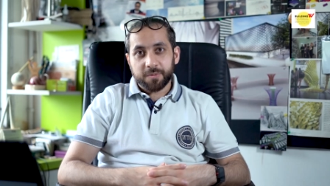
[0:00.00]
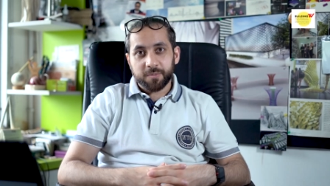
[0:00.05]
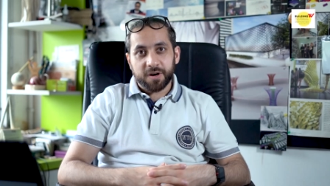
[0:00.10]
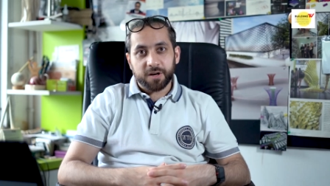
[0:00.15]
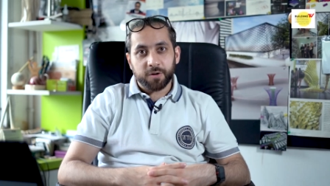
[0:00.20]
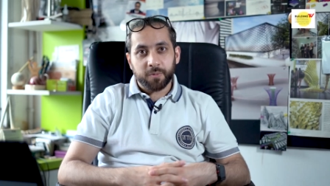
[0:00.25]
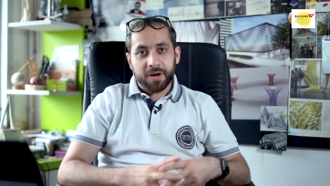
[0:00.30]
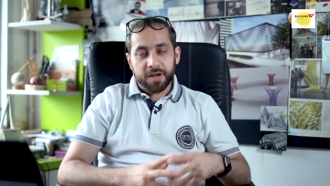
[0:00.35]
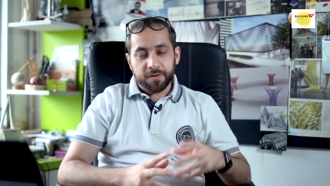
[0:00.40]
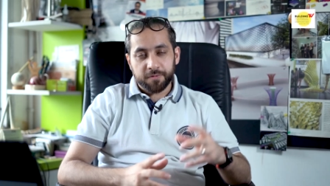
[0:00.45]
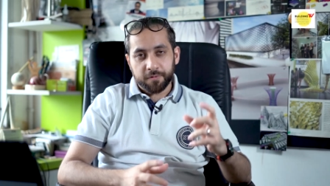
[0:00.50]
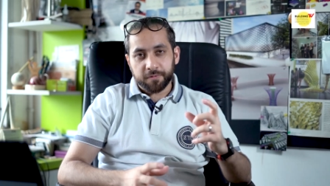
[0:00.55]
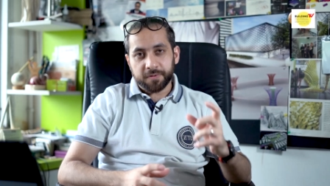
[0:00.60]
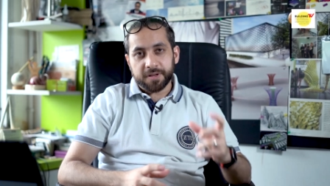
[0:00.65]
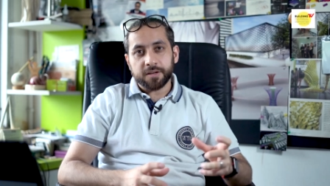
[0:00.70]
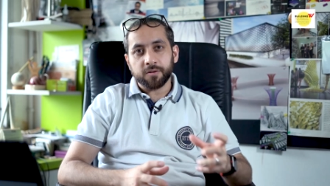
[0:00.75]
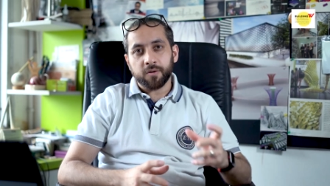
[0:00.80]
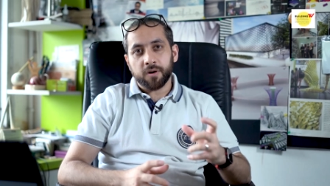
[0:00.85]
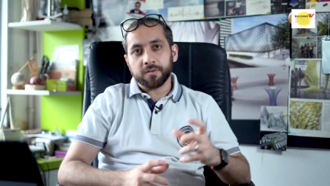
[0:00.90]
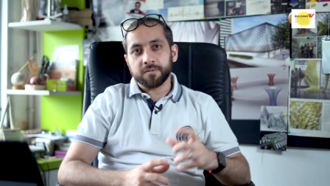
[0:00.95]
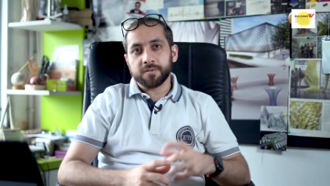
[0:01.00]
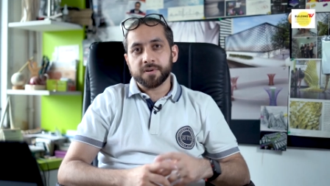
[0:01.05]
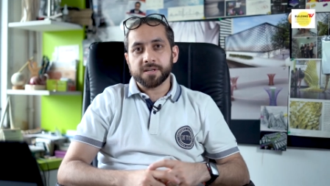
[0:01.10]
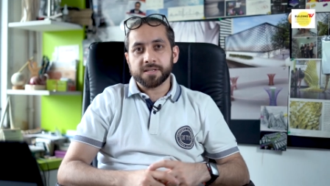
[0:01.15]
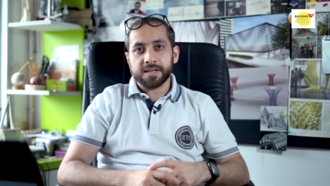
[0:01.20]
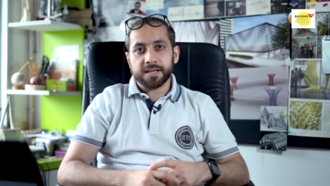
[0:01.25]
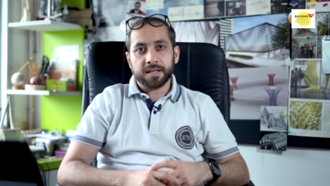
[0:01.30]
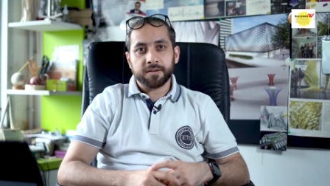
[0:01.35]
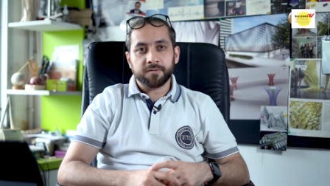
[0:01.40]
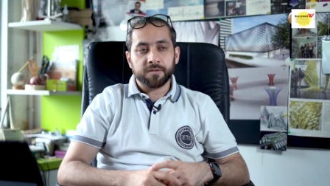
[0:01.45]
but 2015
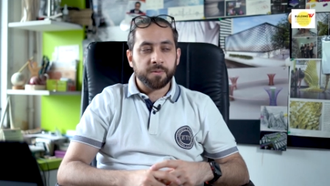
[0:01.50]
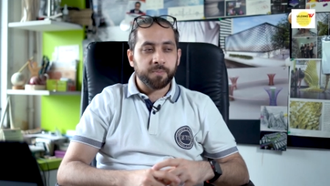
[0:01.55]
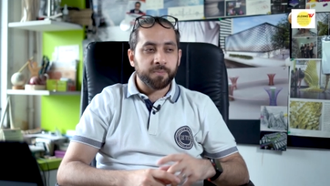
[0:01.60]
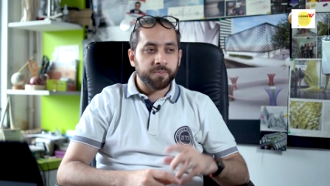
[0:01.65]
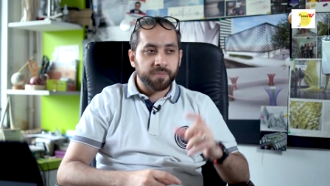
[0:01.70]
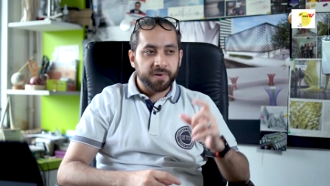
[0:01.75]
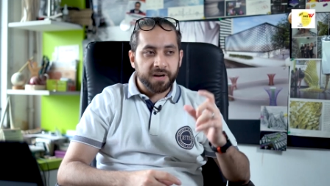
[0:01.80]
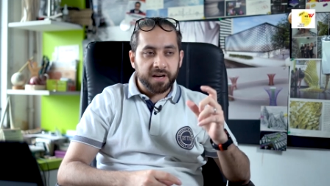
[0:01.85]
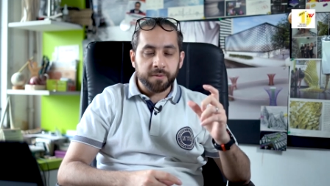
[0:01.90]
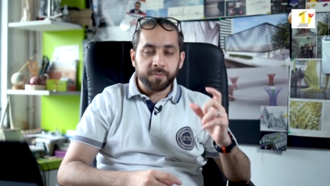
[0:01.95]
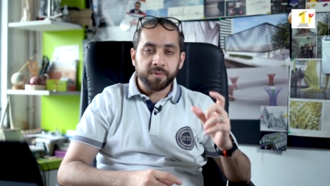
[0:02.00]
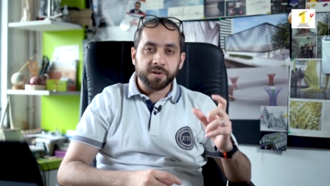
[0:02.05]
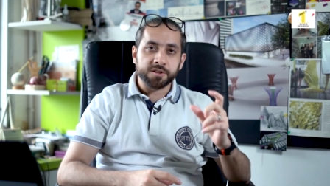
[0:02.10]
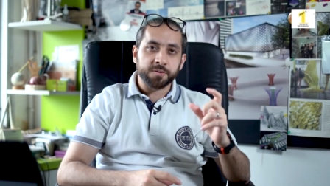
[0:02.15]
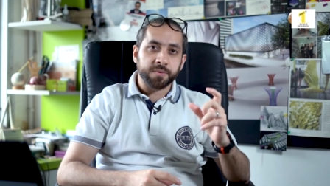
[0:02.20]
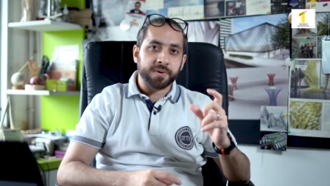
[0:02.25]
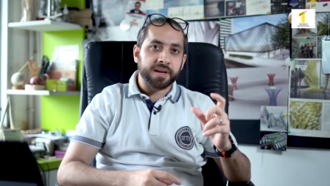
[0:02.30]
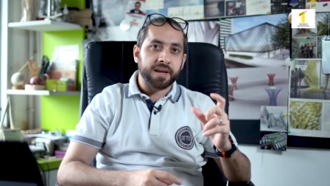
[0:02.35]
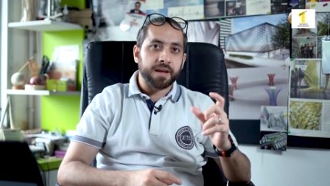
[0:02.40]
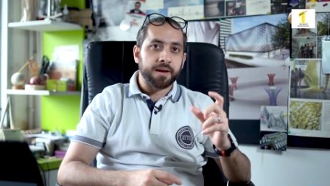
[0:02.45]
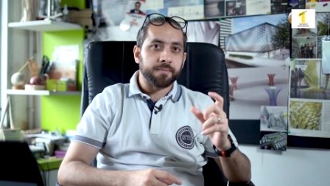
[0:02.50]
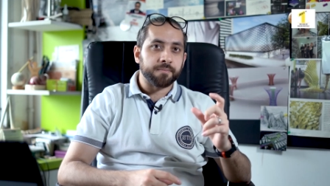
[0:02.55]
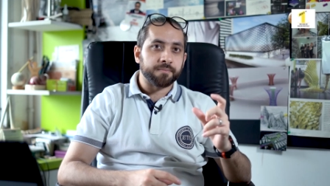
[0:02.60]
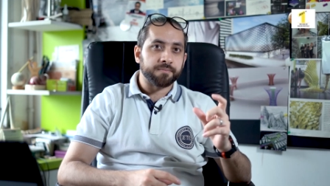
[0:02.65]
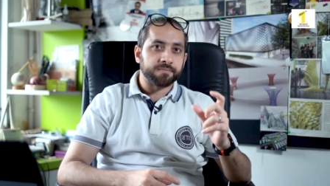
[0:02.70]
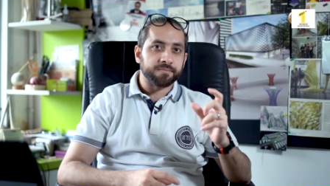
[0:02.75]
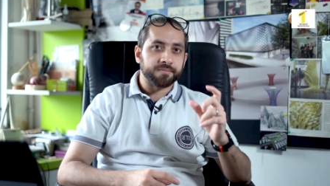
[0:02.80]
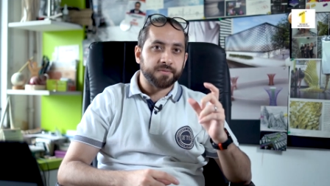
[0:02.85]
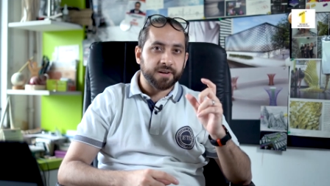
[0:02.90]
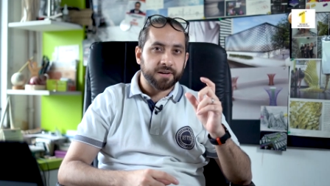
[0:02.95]
onwards i think we pretty much became
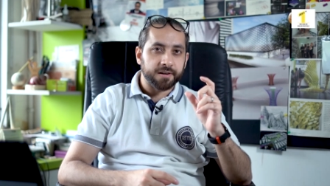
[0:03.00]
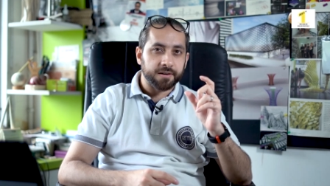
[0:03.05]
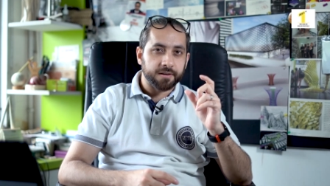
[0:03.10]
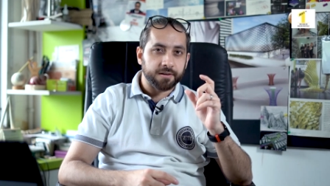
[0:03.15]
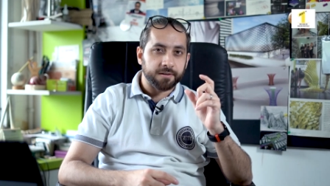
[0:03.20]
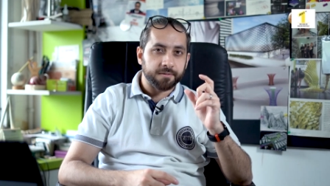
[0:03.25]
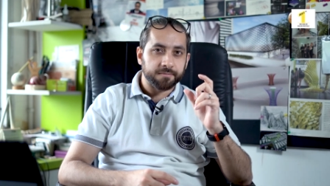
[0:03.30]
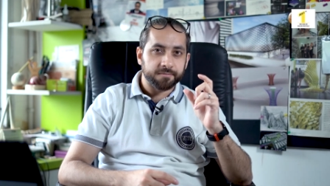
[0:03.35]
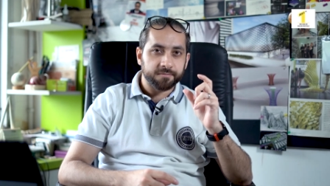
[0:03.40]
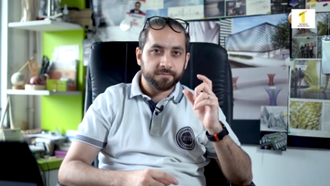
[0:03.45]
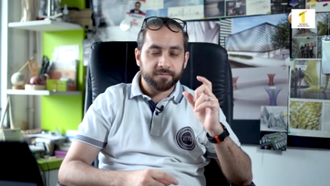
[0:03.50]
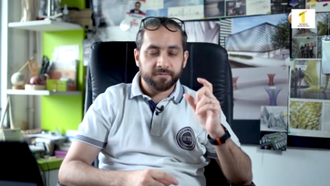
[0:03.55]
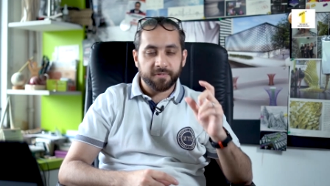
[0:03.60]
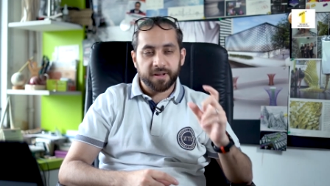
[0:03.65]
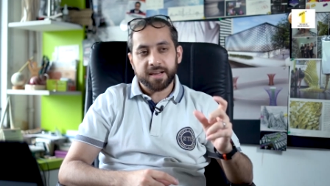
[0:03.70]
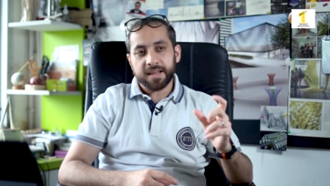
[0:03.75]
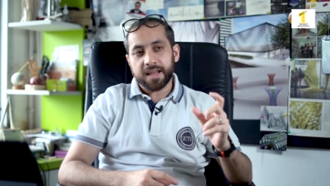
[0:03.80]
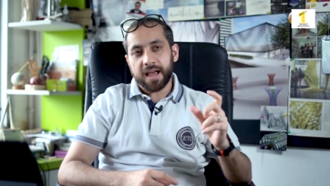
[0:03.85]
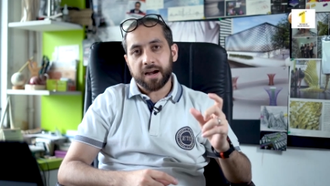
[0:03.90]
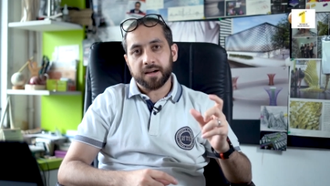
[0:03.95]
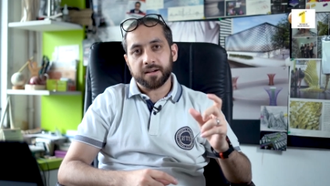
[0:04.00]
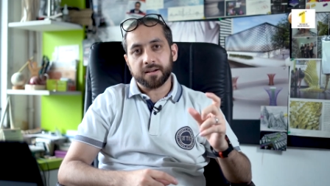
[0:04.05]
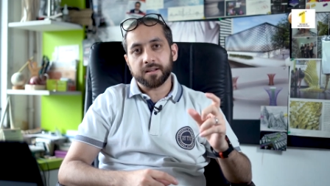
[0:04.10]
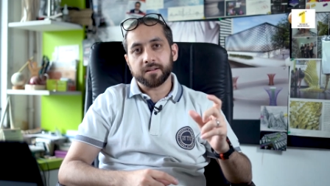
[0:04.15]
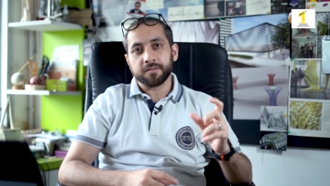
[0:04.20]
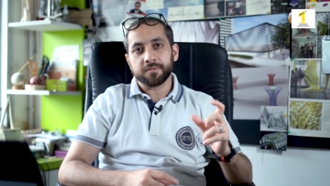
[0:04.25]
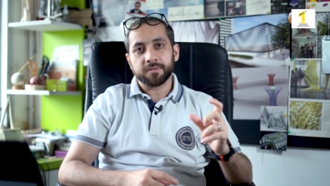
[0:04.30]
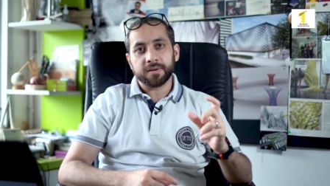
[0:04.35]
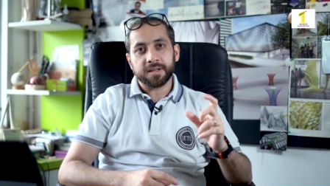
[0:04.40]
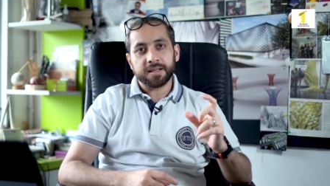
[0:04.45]
uh, very
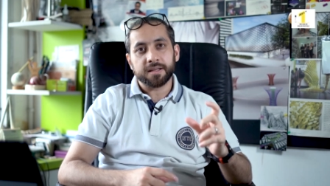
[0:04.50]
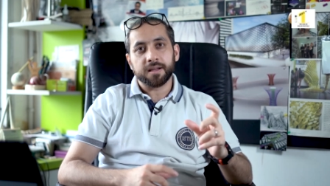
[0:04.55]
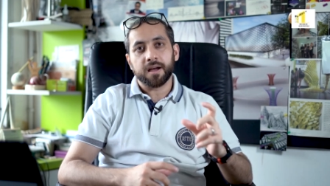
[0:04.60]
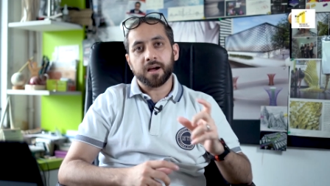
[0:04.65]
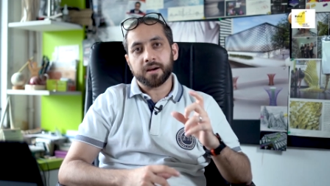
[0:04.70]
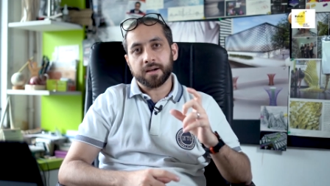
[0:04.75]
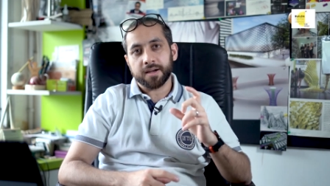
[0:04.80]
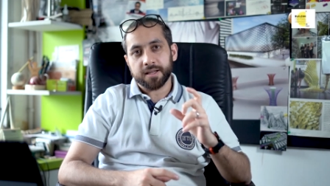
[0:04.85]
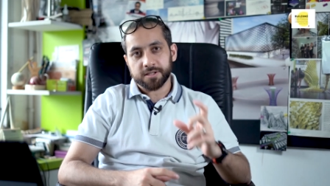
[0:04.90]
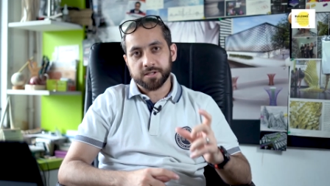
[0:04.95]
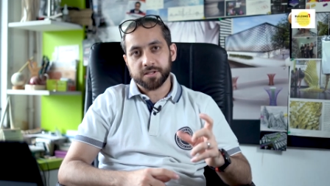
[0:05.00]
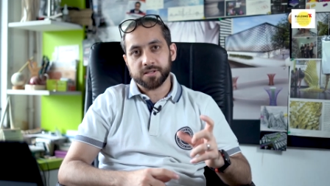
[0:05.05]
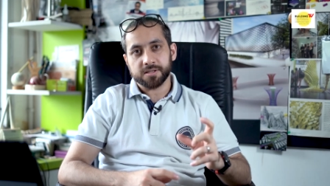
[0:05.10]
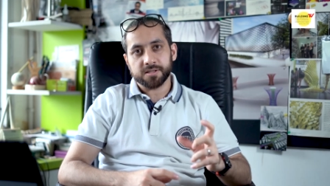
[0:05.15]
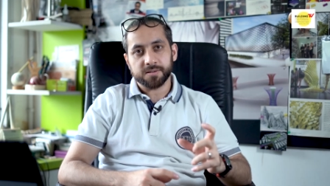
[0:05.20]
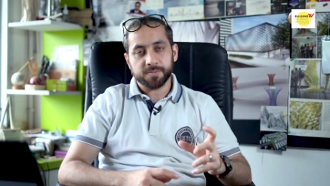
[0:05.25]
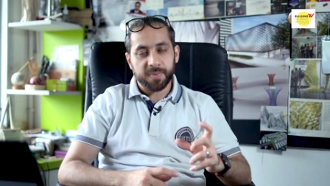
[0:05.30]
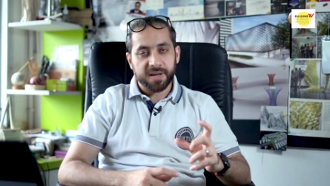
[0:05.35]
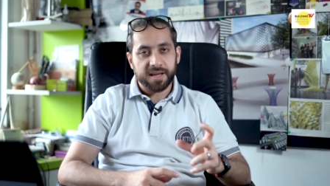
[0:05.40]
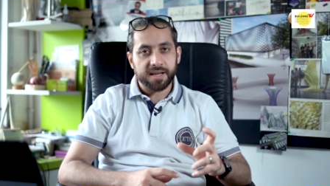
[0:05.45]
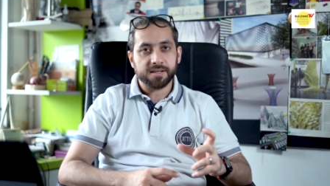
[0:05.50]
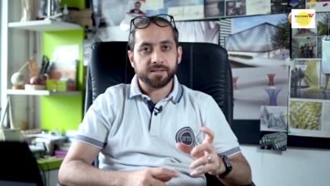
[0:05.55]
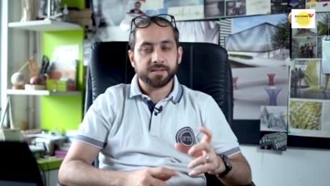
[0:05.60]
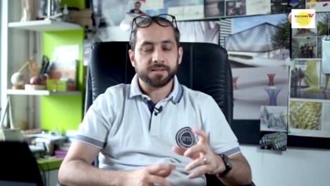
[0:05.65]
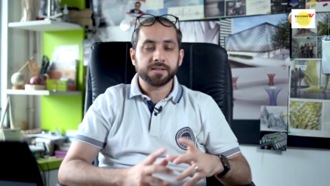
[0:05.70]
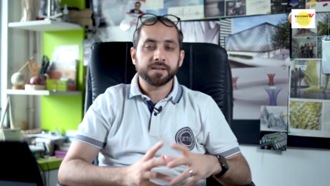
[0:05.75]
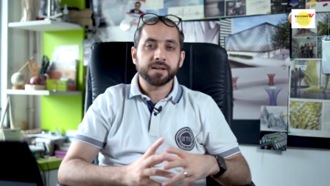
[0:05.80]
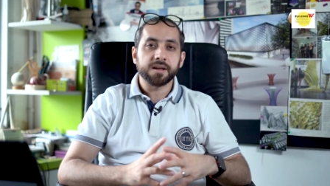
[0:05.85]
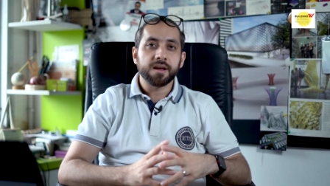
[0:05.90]
active in the architectural space